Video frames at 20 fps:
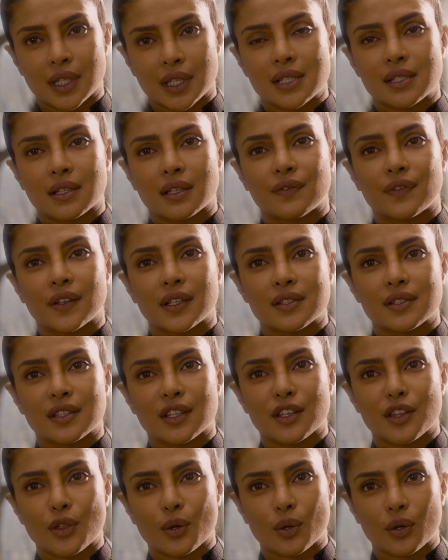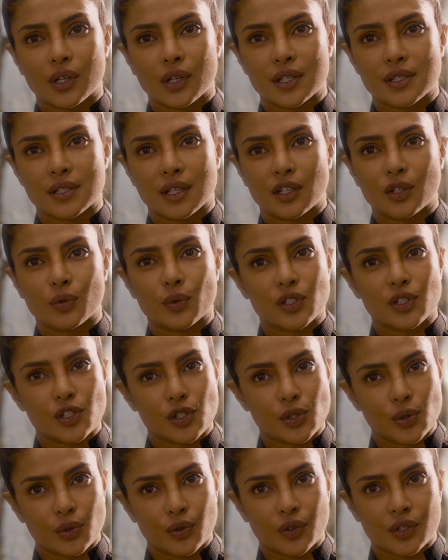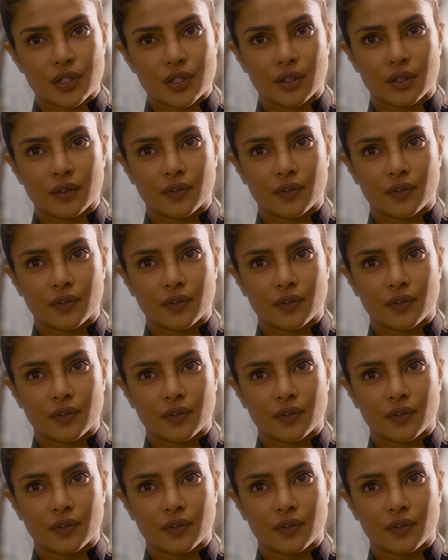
reset the Matrix to the previous version,